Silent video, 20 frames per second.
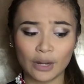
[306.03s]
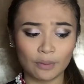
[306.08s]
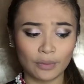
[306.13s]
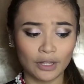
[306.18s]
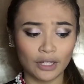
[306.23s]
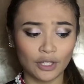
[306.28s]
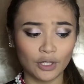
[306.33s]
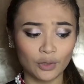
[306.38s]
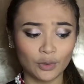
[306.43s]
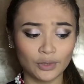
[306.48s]
I'm
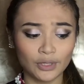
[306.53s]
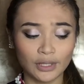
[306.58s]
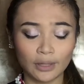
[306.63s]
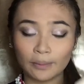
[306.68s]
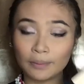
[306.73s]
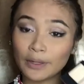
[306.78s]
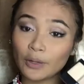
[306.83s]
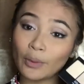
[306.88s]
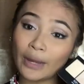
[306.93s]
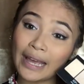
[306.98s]
gonna use the
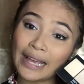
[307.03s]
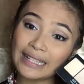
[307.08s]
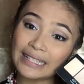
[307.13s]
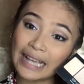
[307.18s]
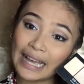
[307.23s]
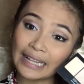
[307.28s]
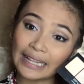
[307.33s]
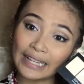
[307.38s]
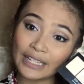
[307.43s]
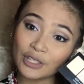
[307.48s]
BYS
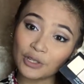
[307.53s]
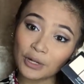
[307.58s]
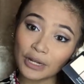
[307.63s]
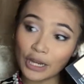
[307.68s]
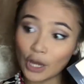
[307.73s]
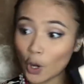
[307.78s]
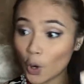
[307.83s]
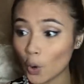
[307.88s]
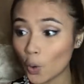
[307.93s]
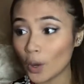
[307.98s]
Highlight
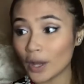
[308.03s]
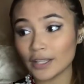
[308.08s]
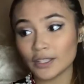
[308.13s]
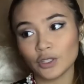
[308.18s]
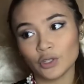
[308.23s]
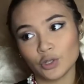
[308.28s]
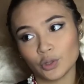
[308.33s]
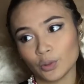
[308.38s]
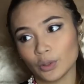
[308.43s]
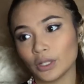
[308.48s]
Trio as
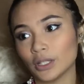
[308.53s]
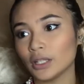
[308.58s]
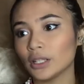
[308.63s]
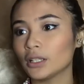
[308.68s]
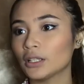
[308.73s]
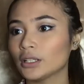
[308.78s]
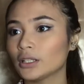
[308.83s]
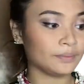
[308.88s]
usual.